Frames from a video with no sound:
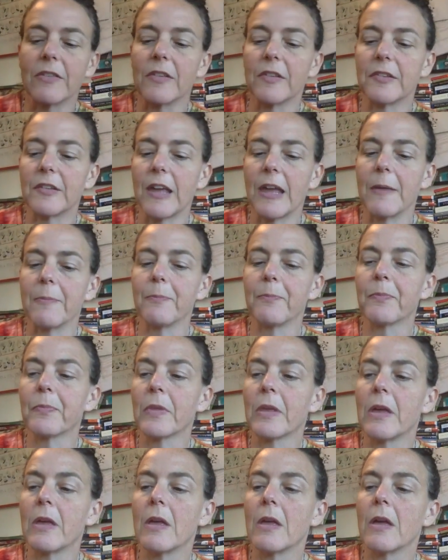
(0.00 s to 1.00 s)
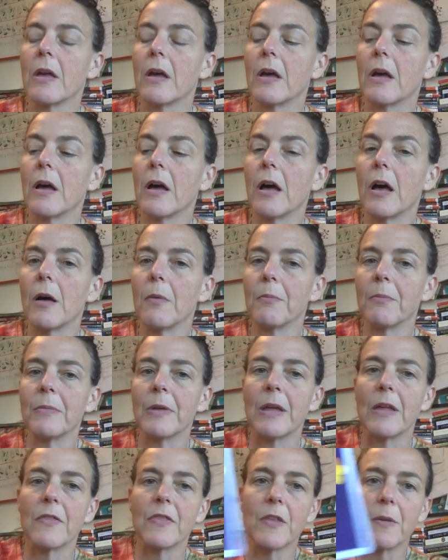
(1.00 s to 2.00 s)
the same.
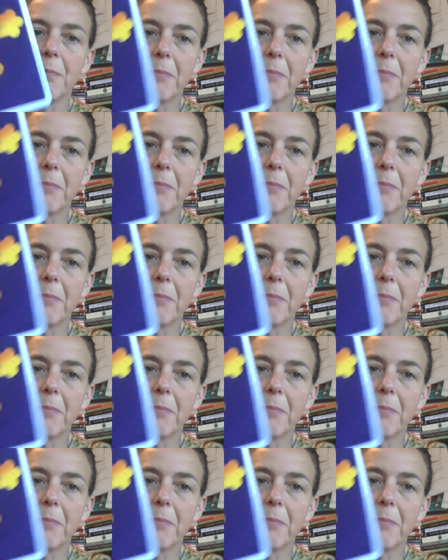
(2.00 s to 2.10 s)
The